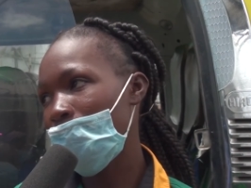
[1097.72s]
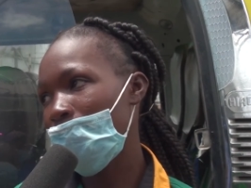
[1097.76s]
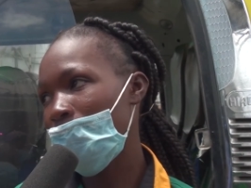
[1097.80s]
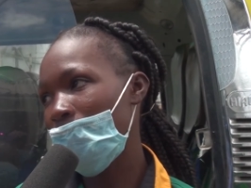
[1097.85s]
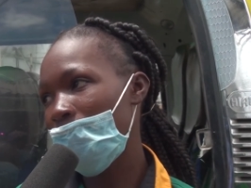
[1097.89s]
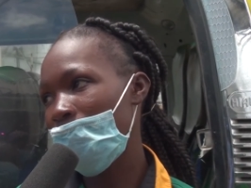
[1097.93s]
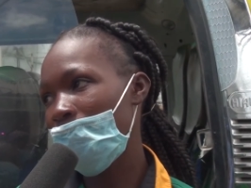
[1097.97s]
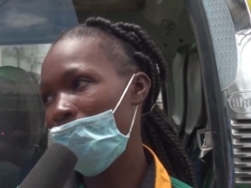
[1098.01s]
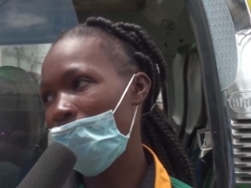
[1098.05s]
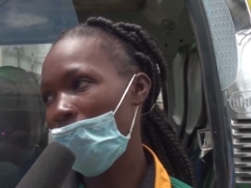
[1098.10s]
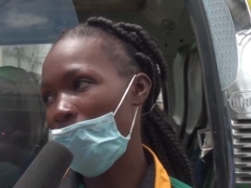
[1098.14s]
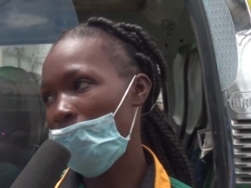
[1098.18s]

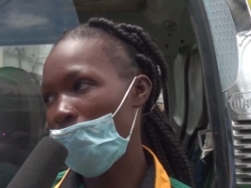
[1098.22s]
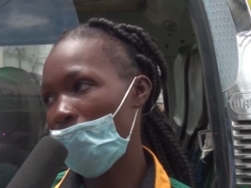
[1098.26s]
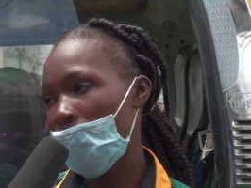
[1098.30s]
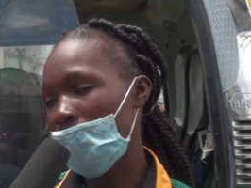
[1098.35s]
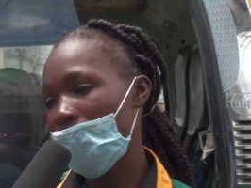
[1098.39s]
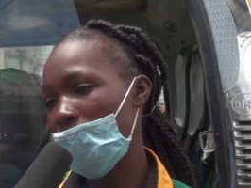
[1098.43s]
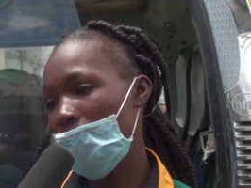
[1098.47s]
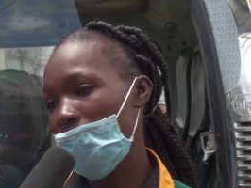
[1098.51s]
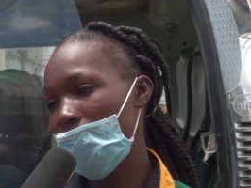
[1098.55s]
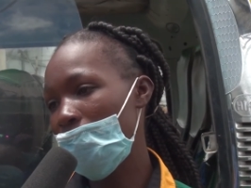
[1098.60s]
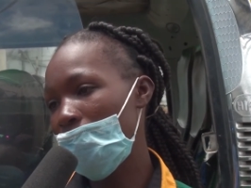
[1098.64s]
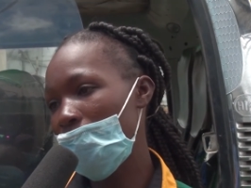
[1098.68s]
prefer
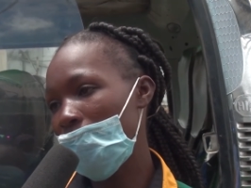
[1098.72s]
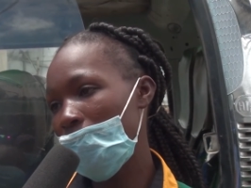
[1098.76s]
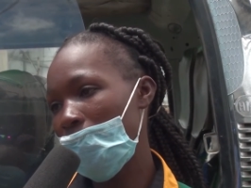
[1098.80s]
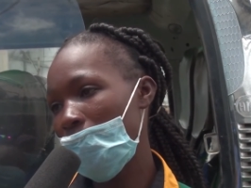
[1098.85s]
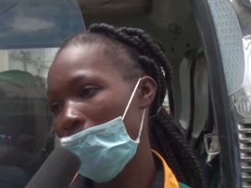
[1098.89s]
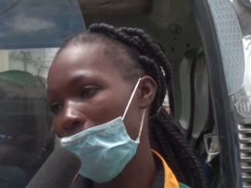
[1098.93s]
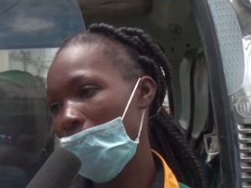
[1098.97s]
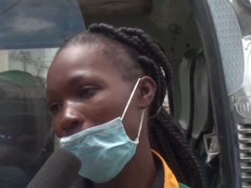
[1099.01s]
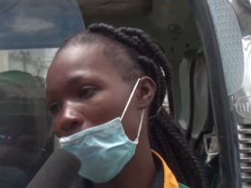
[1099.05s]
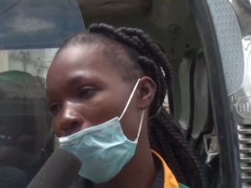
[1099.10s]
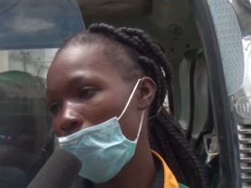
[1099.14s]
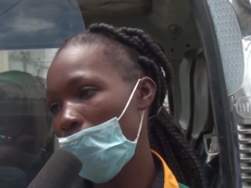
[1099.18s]
wasaidie
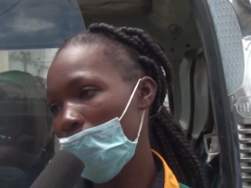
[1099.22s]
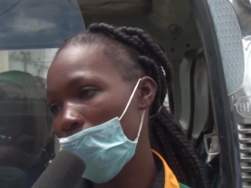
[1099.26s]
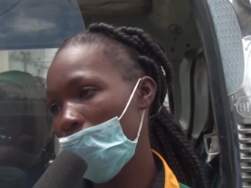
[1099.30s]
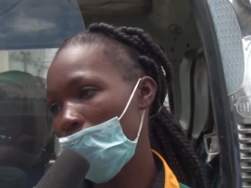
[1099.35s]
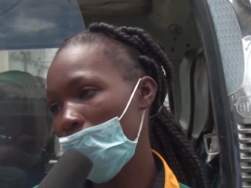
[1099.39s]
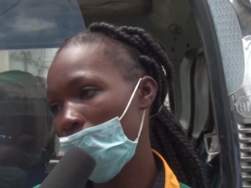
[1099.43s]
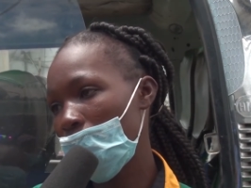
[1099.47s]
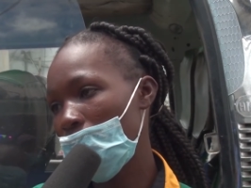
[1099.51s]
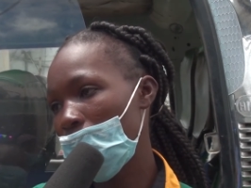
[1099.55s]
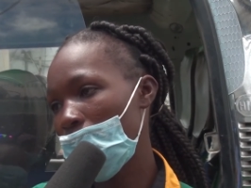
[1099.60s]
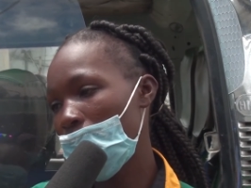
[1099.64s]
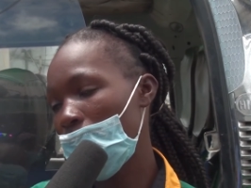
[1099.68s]

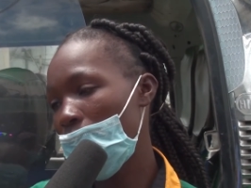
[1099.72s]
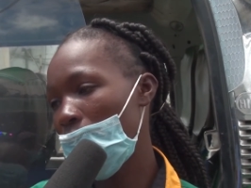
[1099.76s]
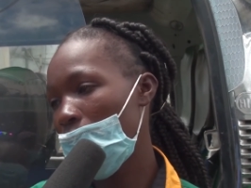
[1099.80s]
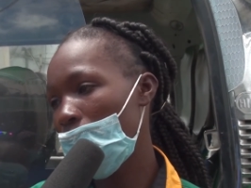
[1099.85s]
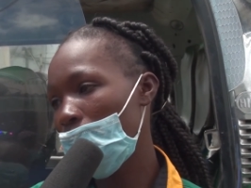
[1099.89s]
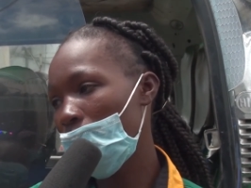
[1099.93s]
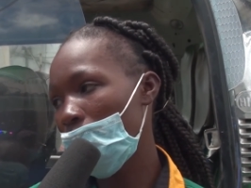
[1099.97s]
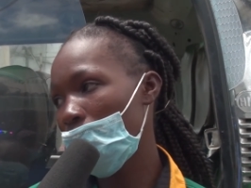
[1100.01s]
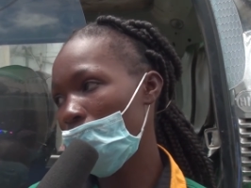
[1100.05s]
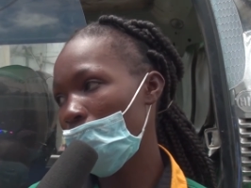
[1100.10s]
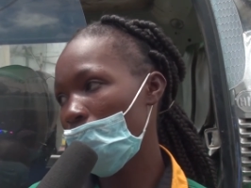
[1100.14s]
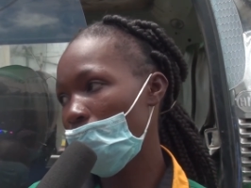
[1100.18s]

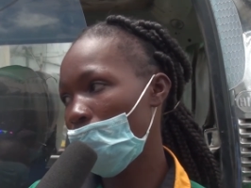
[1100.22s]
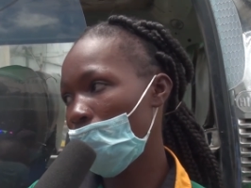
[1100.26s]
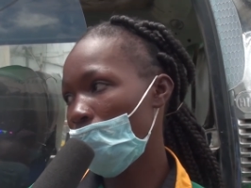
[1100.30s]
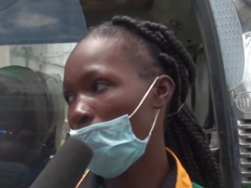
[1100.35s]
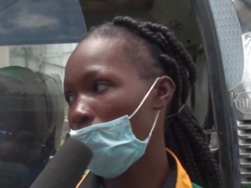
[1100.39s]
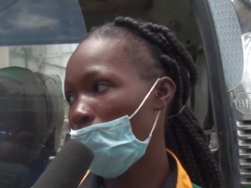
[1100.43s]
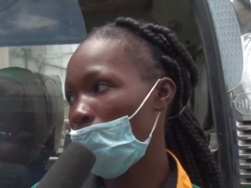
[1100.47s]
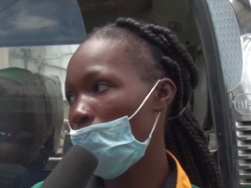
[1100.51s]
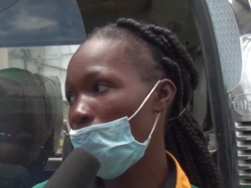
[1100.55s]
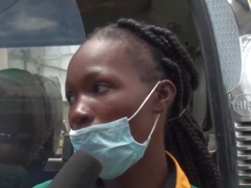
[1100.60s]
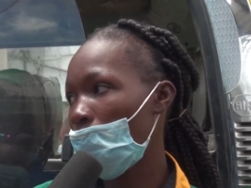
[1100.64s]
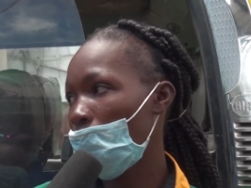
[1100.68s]
awase
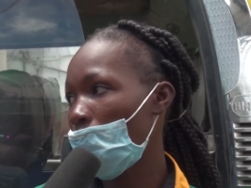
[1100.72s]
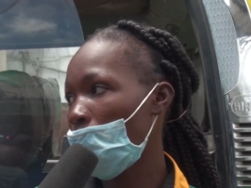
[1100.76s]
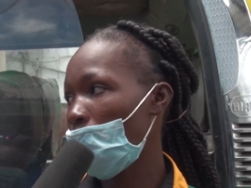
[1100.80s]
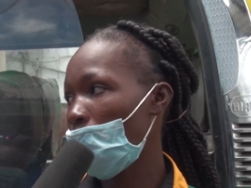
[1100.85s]
wenyako